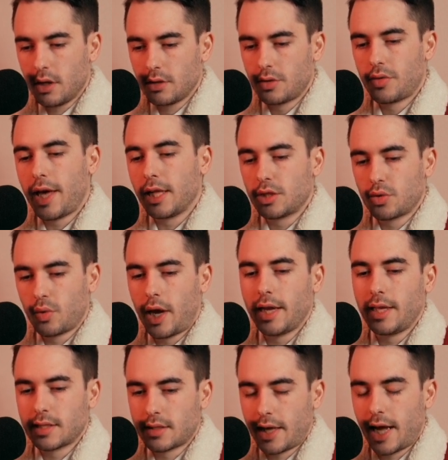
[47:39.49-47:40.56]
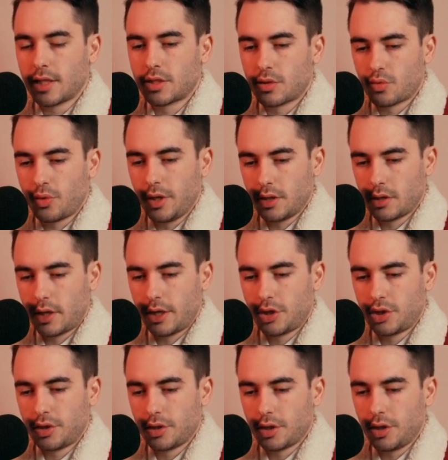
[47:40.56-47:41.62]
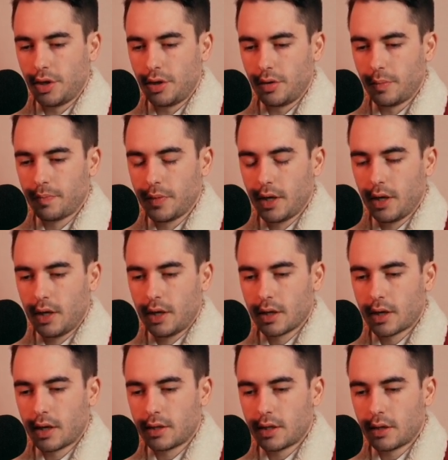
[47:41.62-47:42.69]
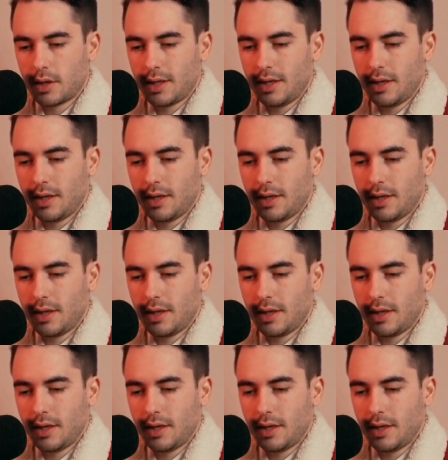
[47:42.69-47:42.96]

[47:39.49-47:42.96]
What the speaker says: So I guess that's the reason I shouldn't go. Because it